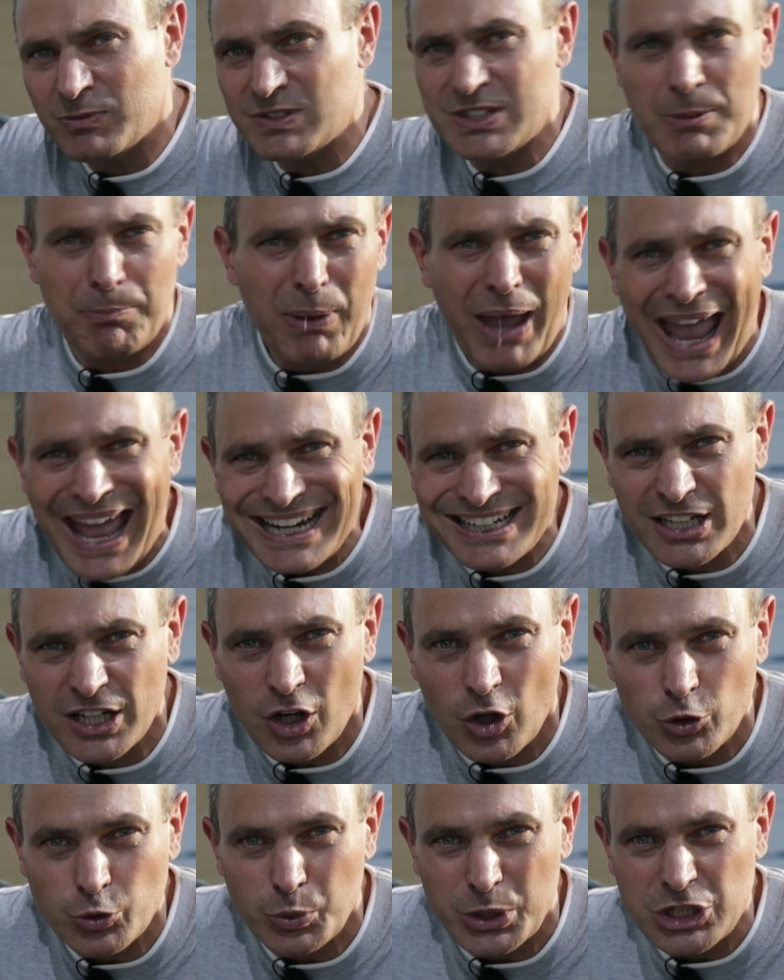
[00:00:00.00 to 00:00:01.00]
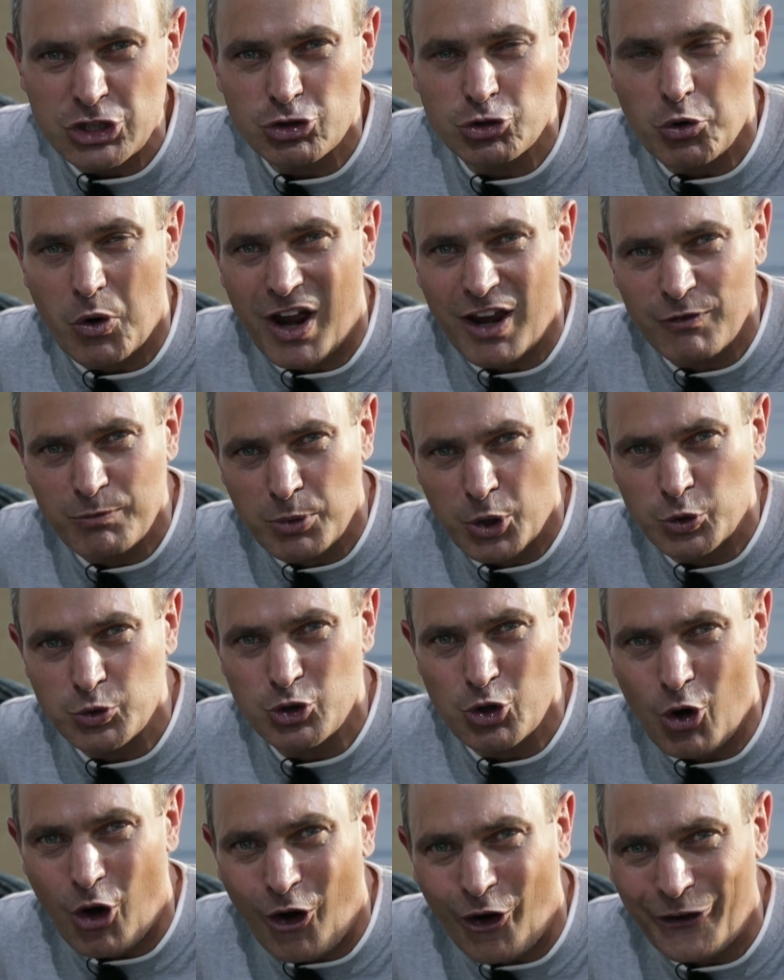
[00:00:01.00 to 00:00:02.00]
Depending on which drive
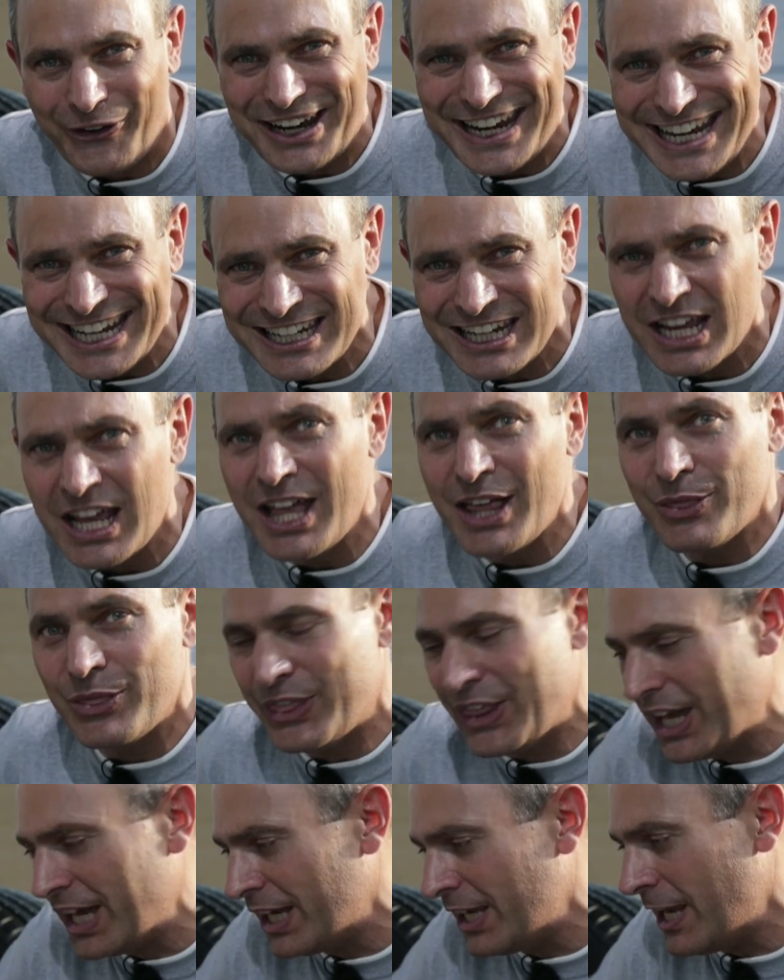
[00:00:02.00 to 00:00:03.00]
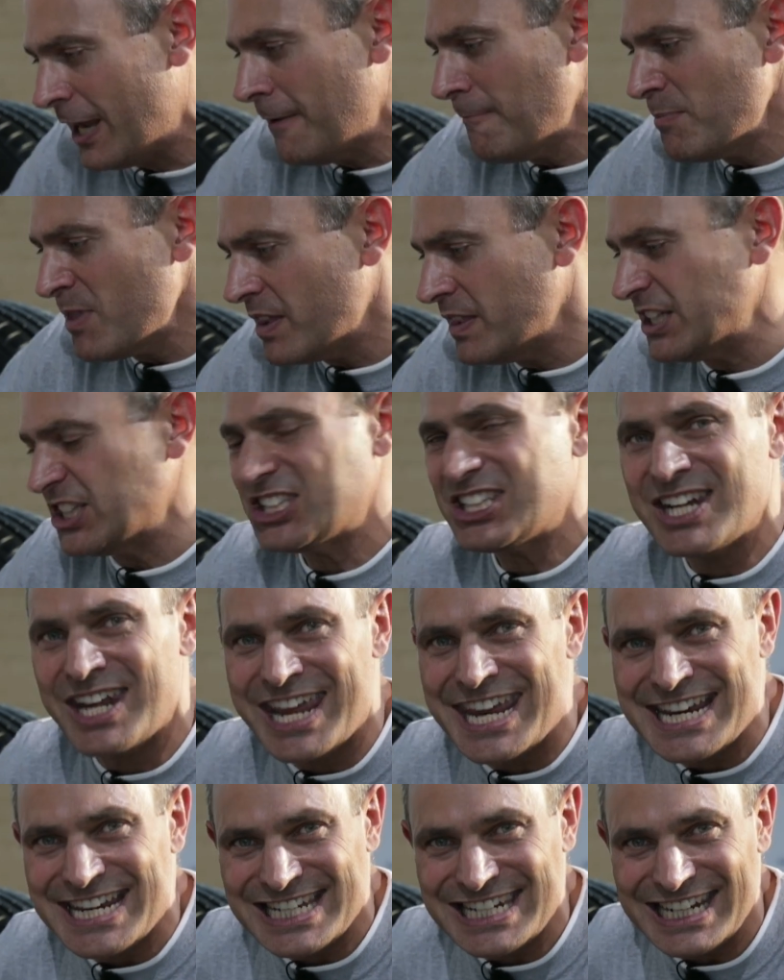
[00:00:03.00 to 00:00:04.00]
mode you are in, then the
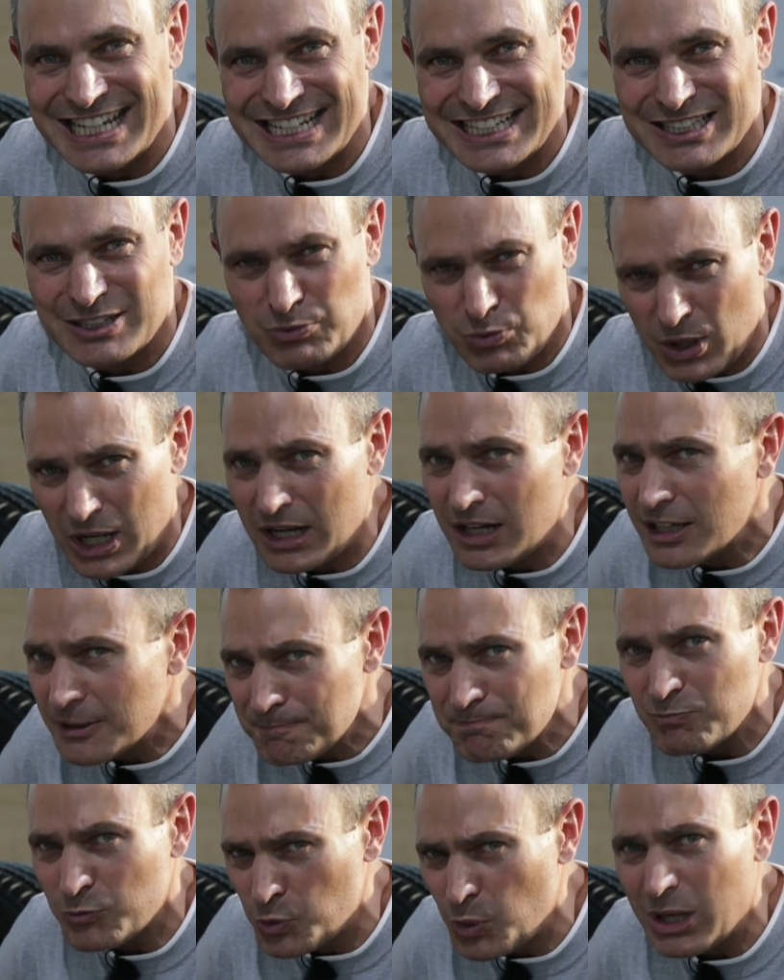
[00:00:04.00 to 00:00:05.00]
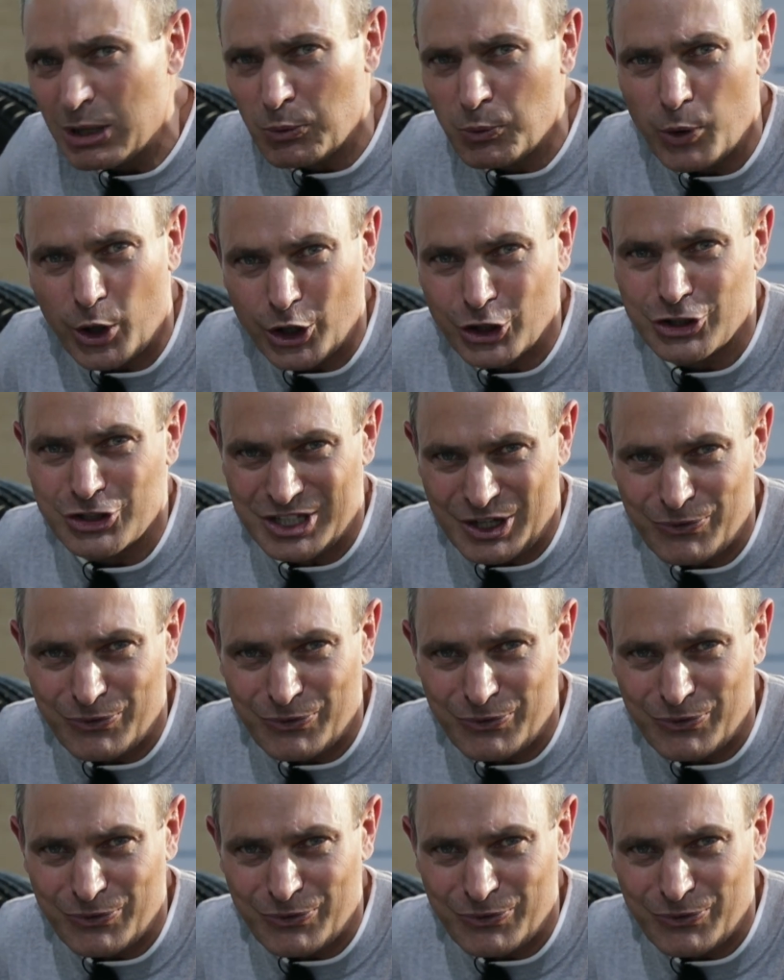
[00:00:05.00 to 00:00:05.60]
snake nest will work